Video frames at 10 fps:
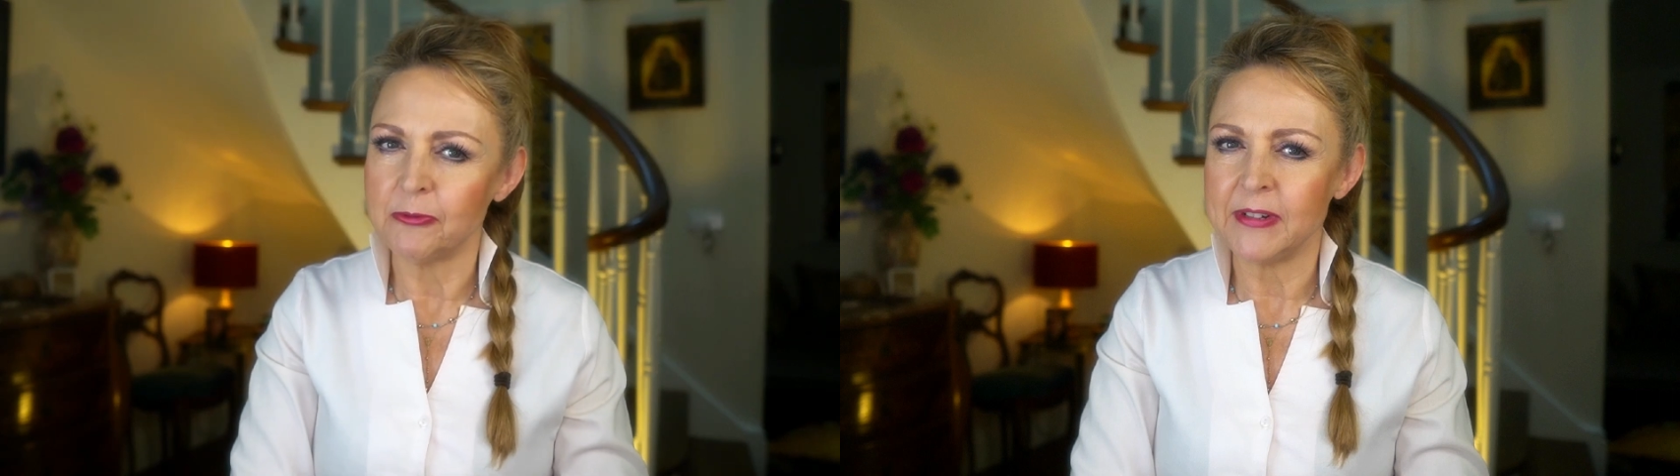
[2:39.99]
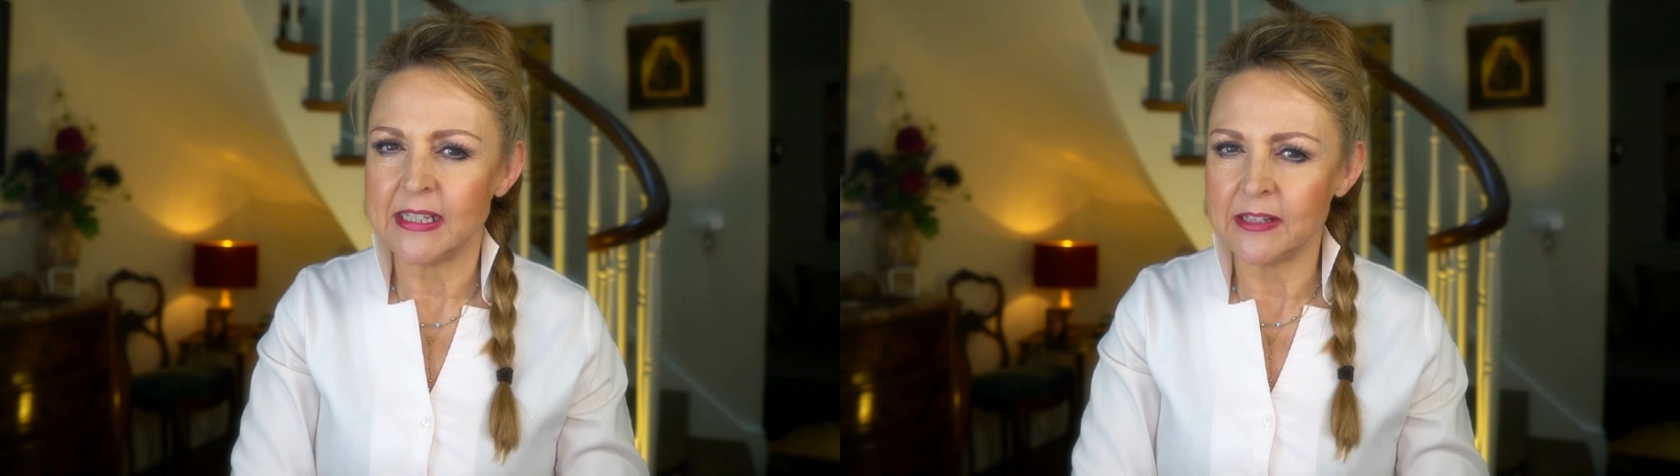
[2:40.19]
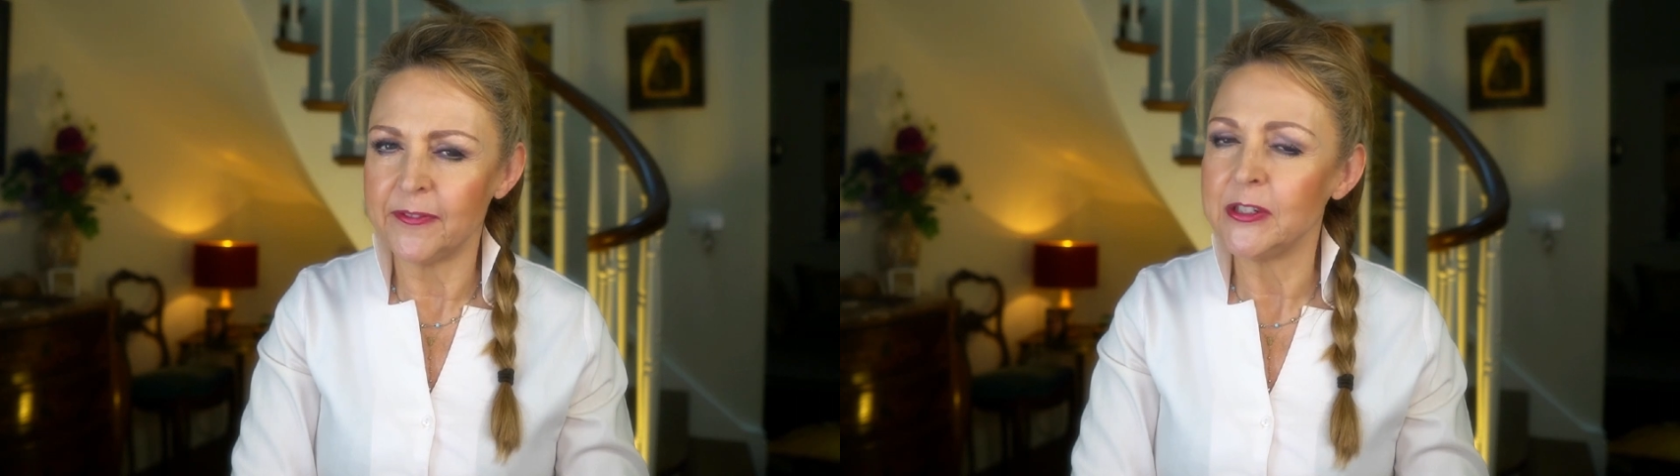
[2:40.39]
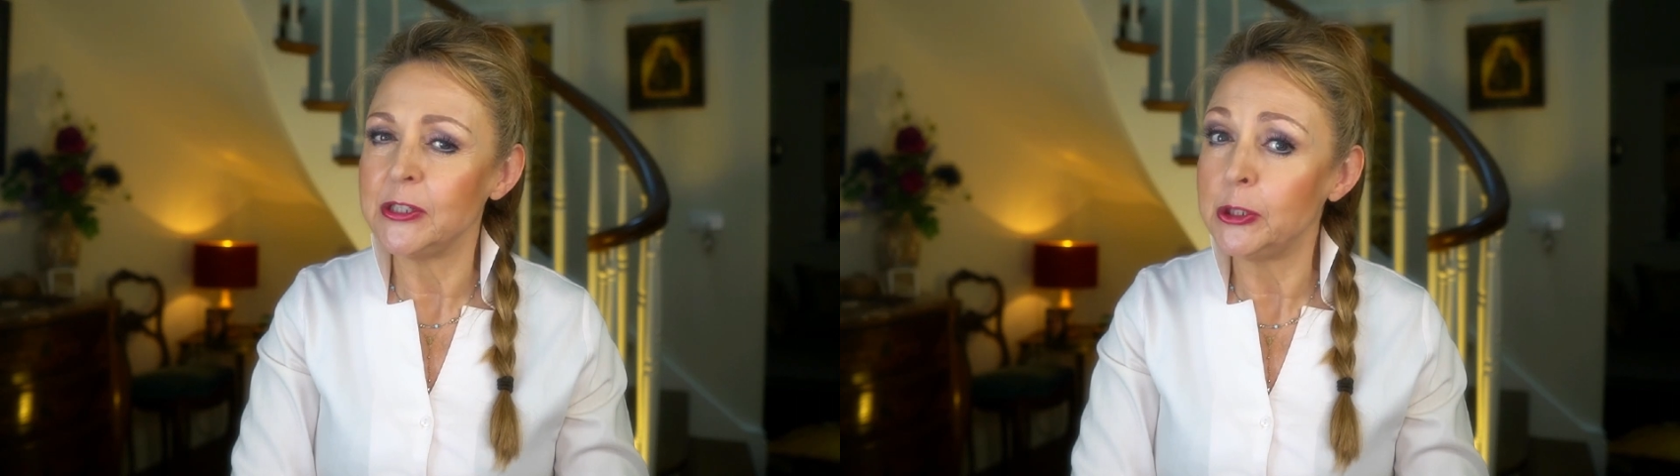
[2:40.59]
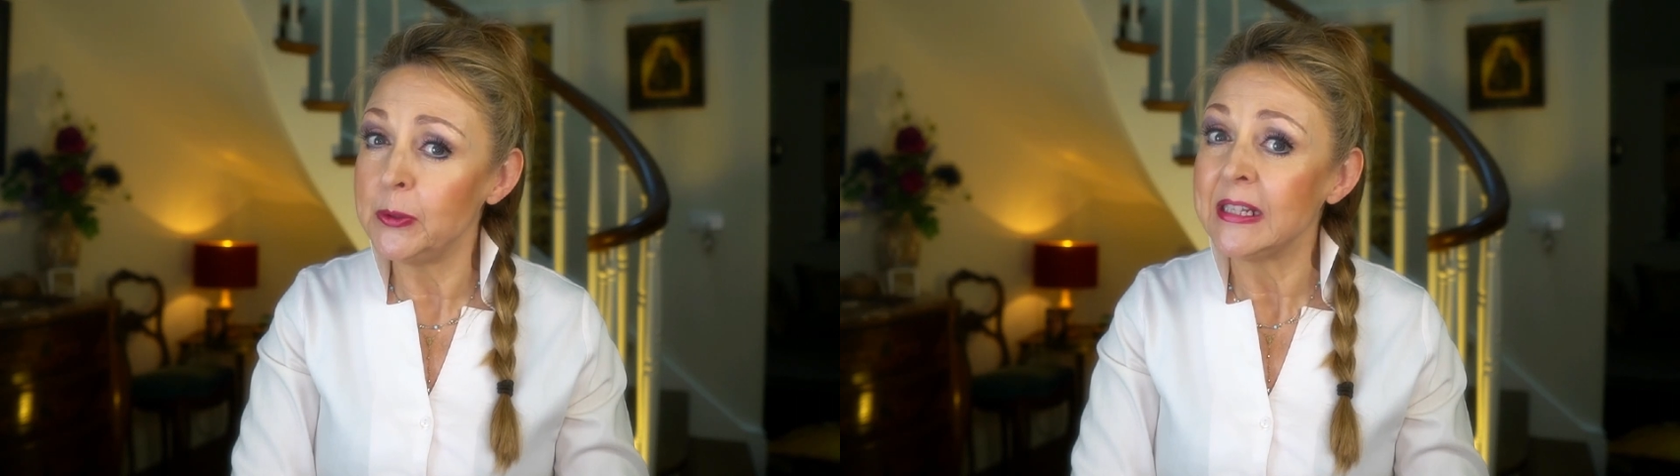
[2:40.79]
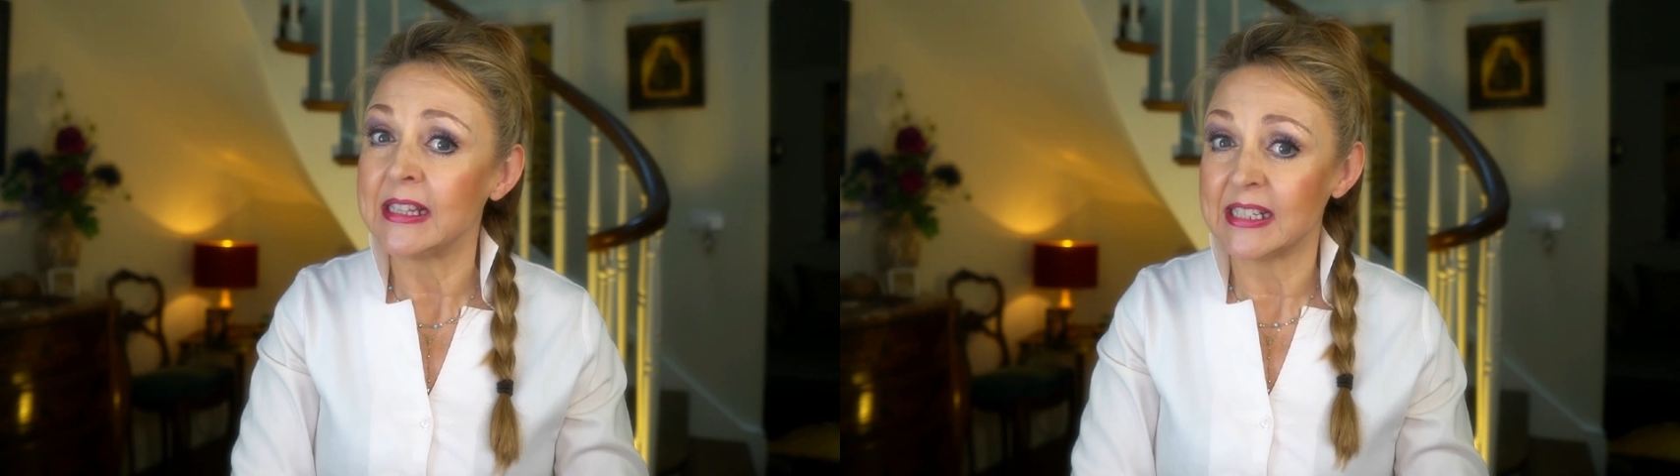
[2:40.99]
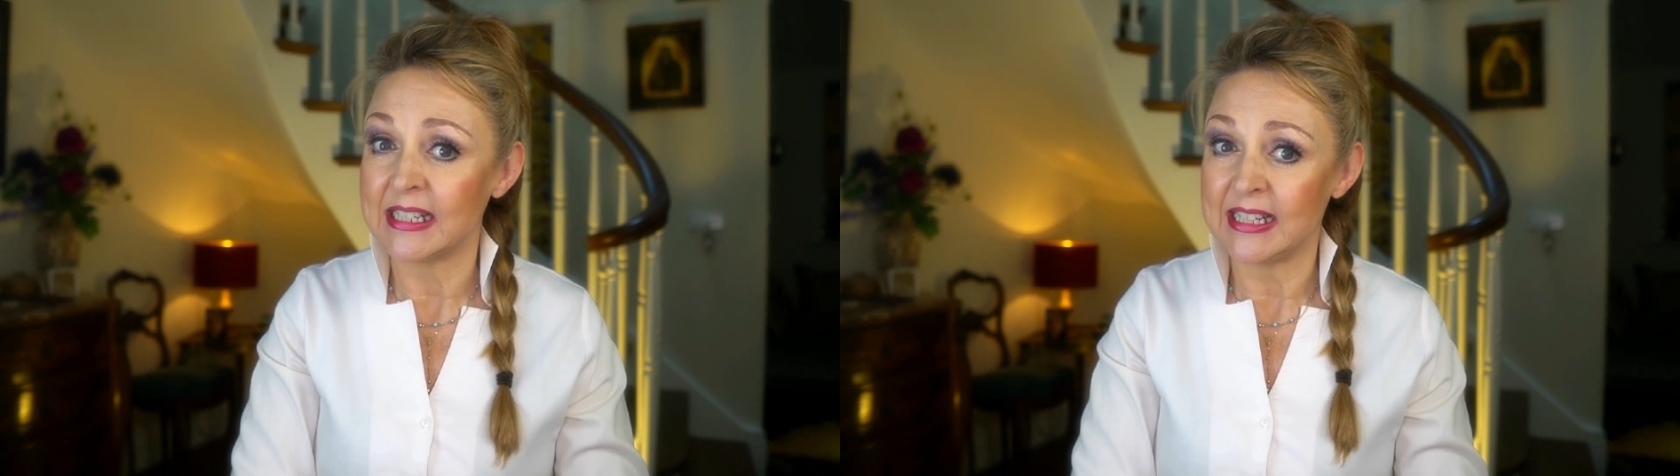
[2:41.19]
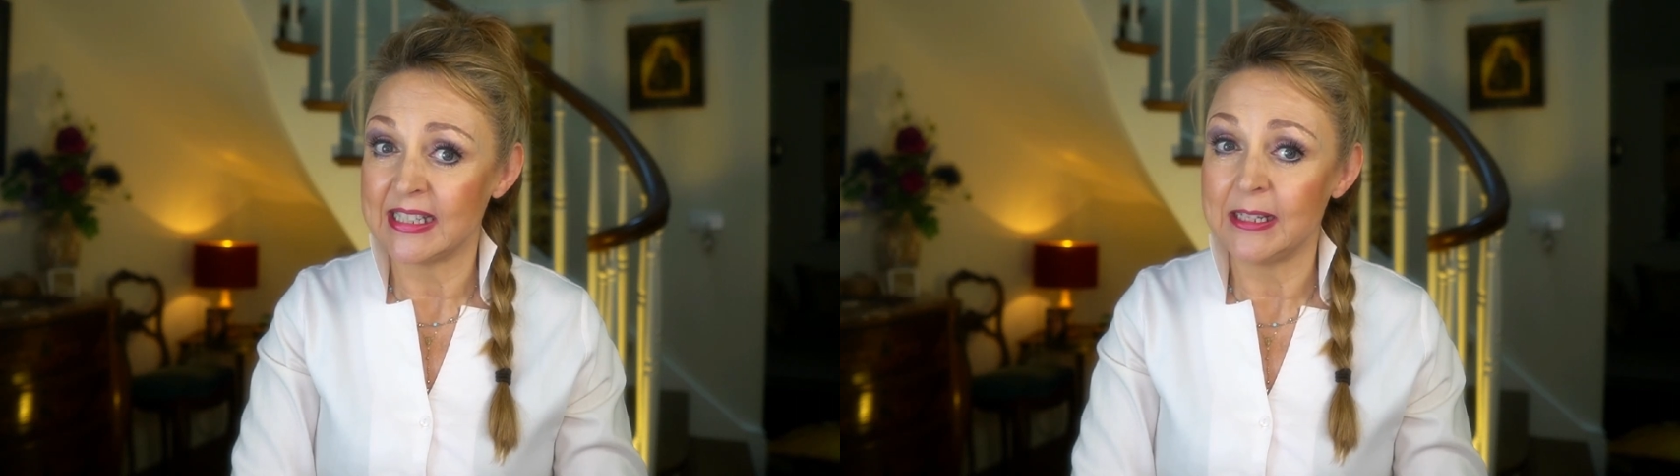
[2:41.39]
reason for doing this
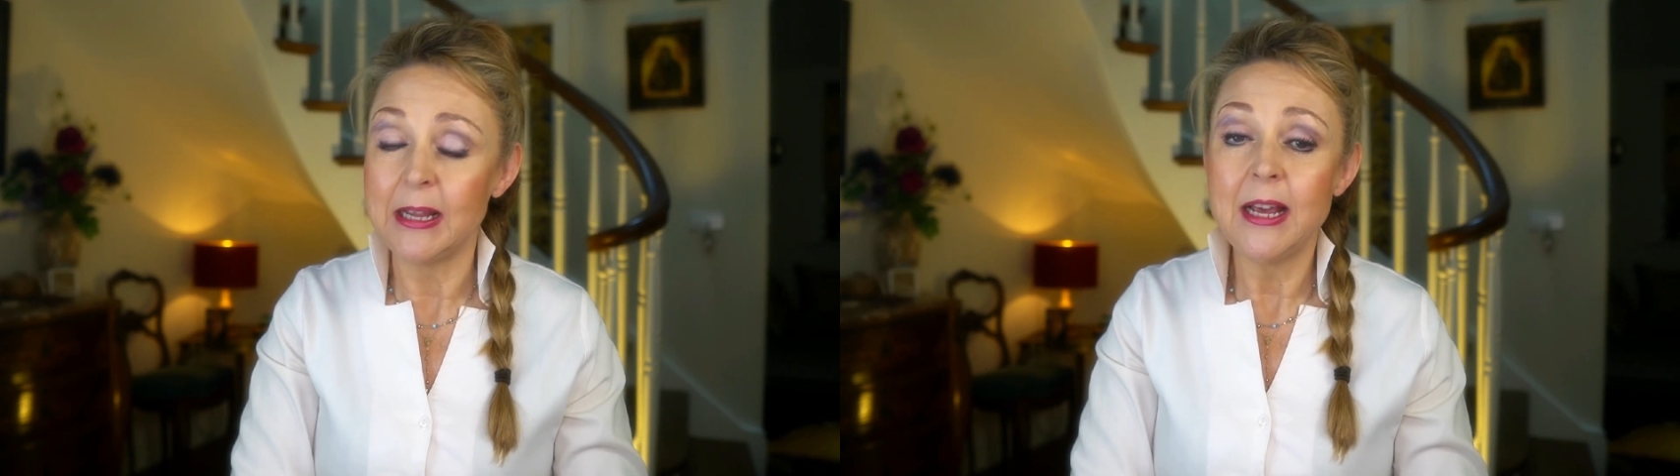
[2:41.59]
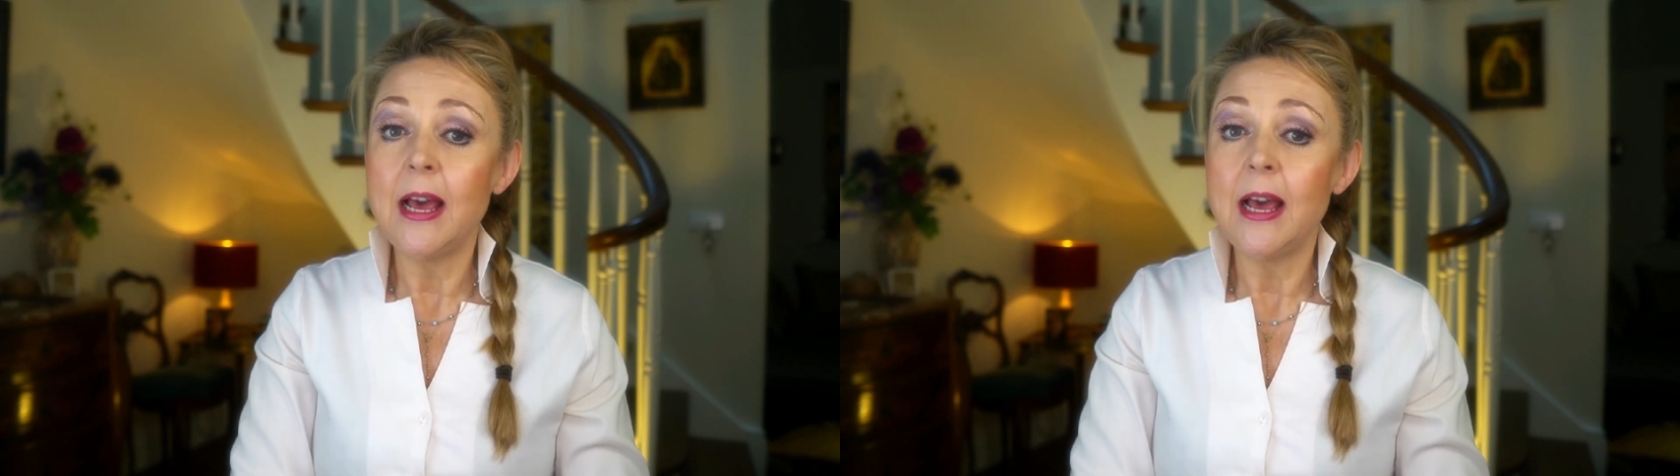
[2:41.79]
lesson